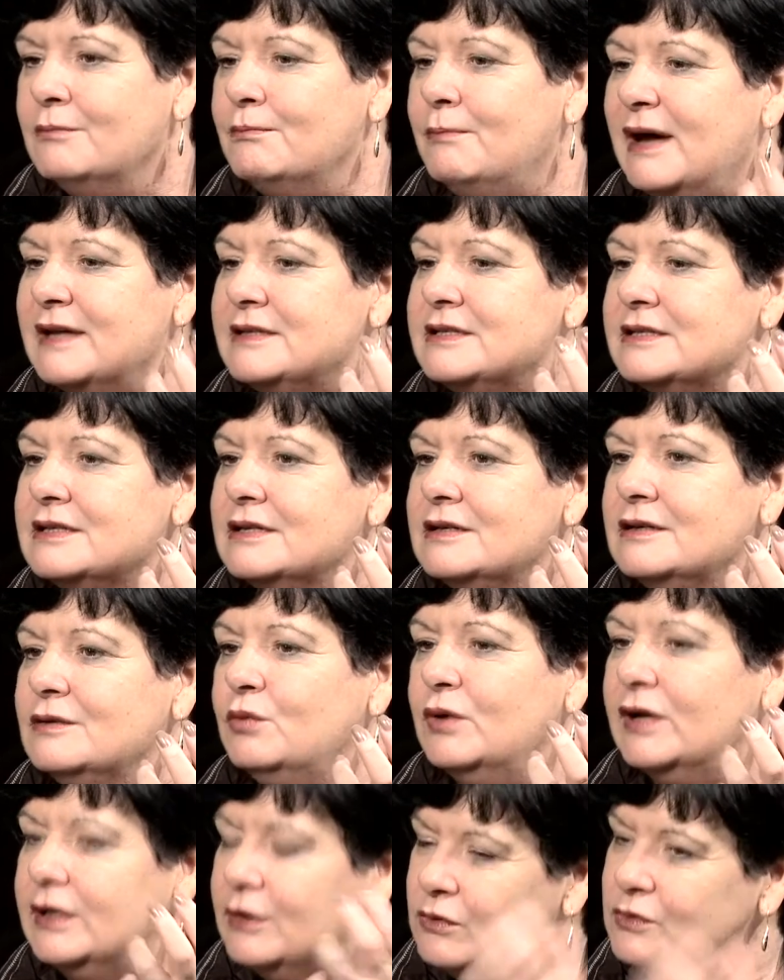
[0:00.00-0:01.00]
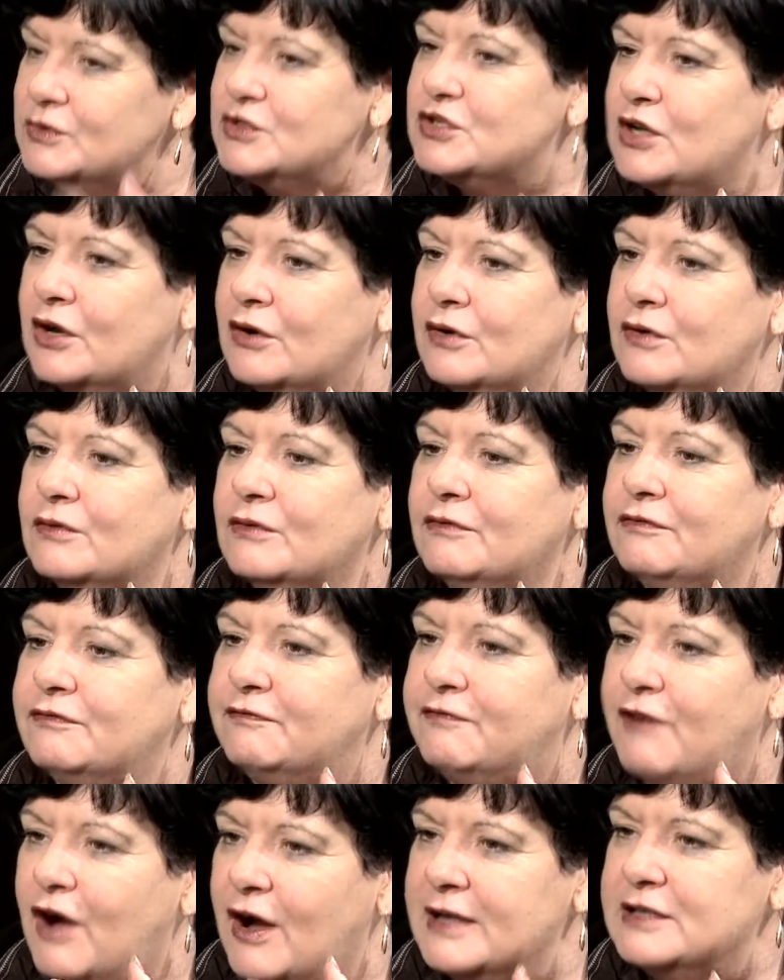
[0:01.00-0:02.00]
But we'll also
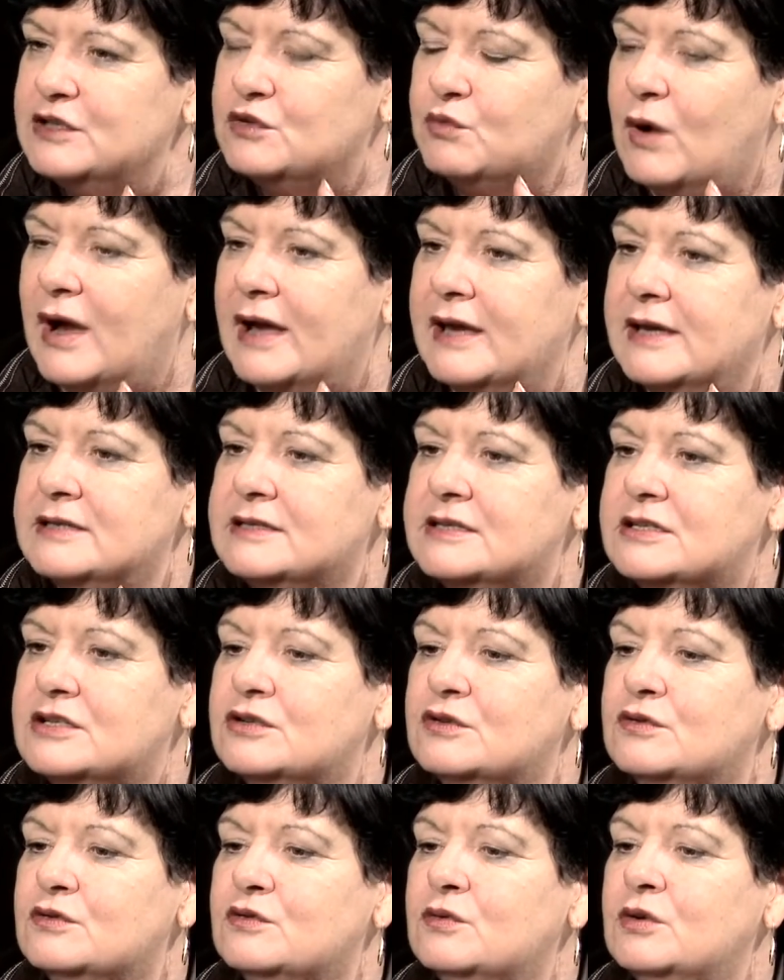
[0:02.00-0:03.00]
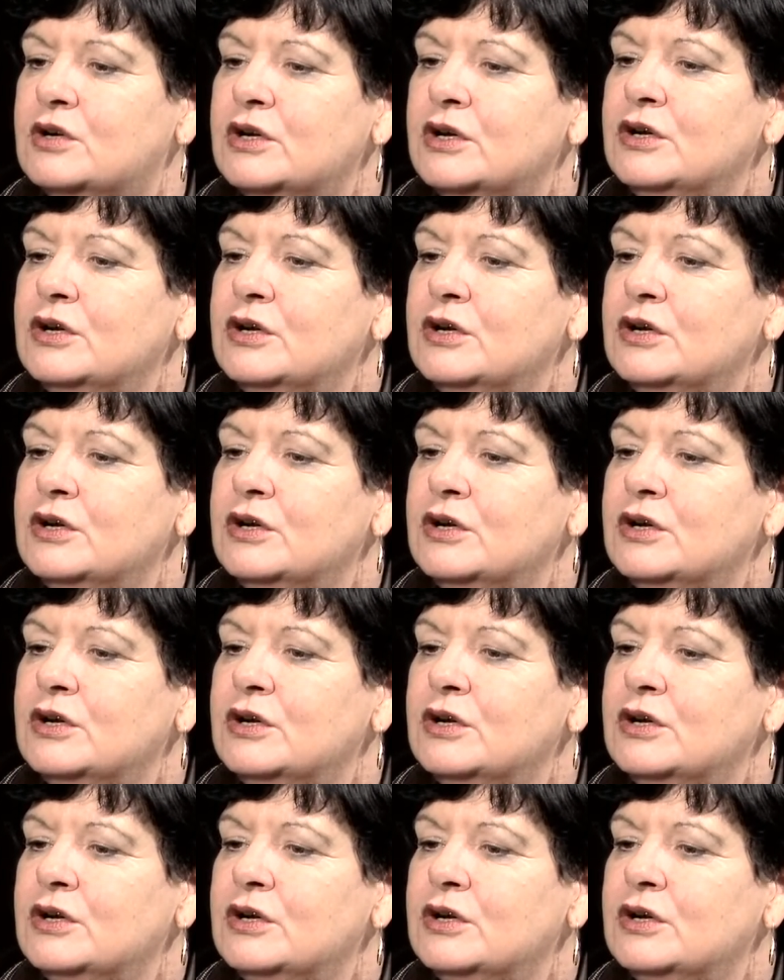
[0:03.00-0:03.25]
find ways to